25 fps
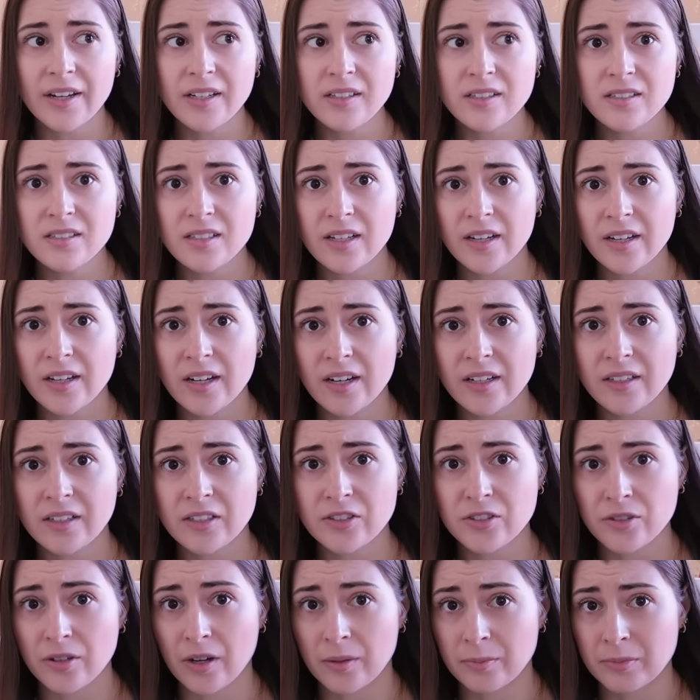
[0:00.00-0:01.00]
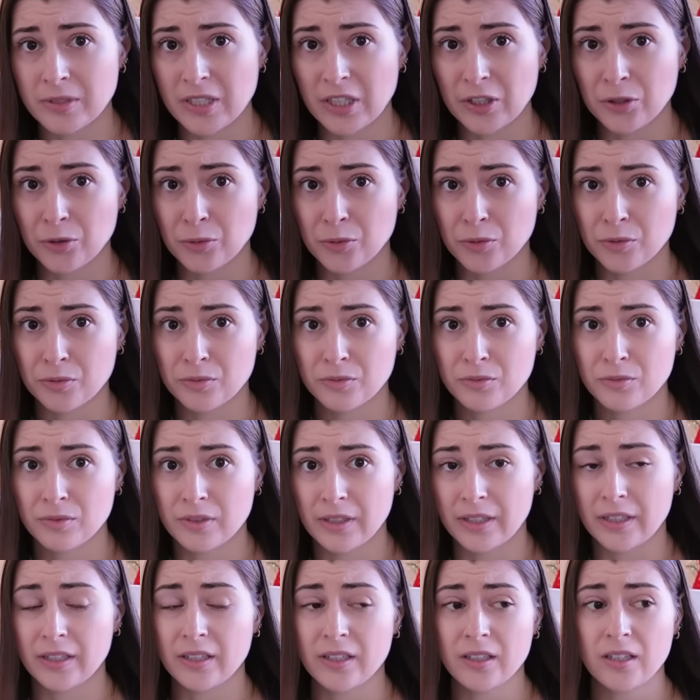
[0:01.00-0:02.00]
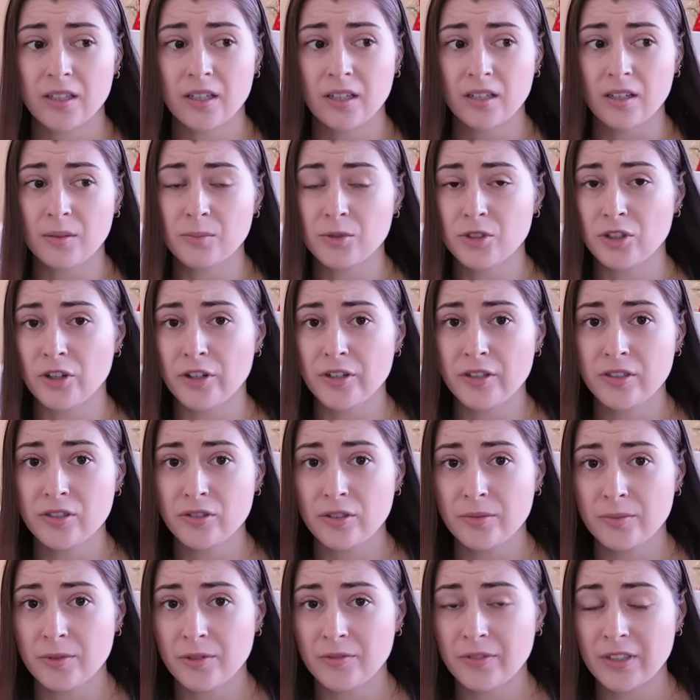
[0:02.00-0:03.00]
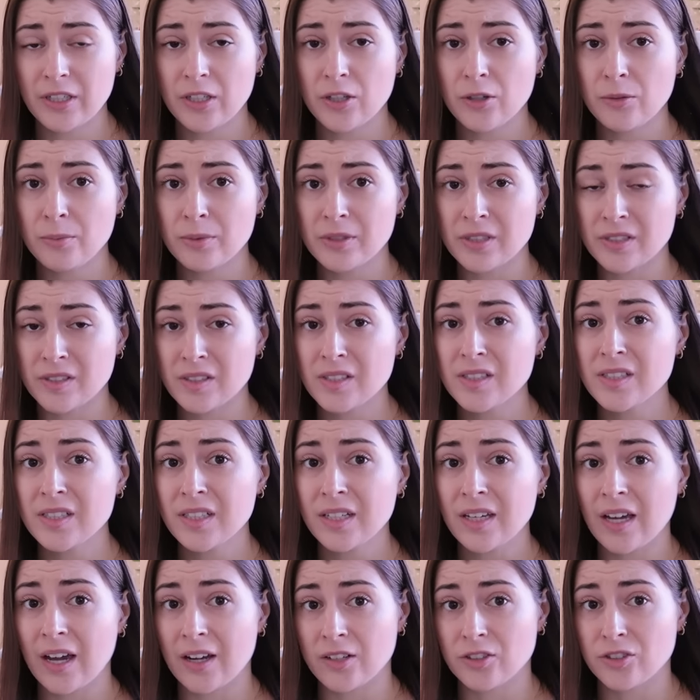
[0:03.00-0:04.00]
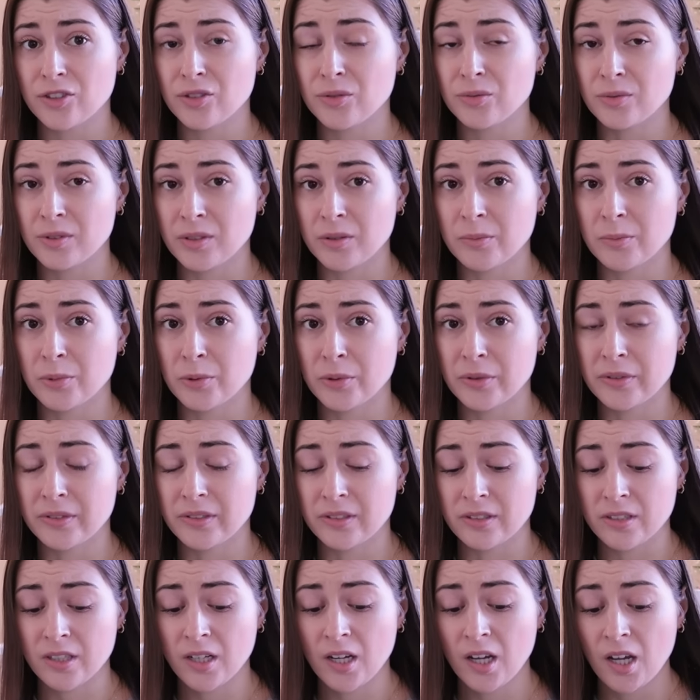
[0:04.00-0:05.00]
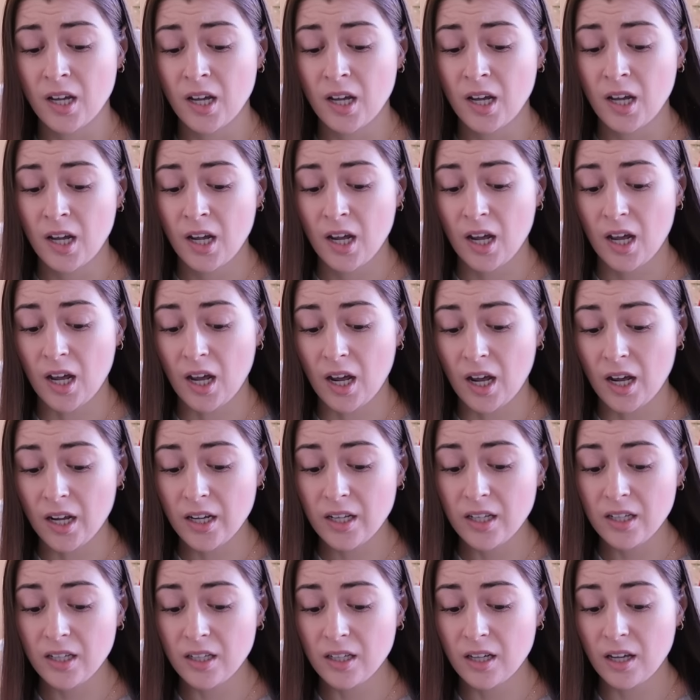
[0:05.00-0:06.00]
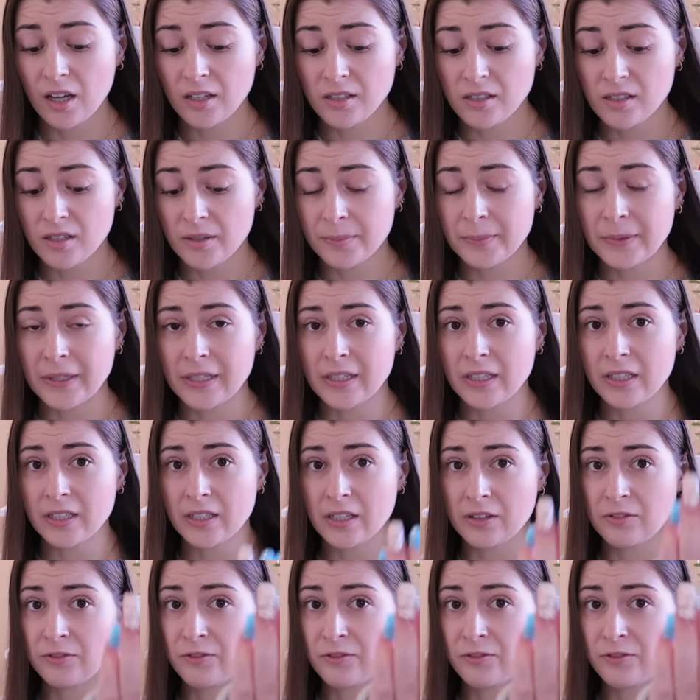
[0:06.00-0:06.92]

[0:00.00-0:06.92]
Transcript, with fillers: I decided I need to update you. Like, I'm sorry to interrupt the video, but this is like actually really important. I ended up getting an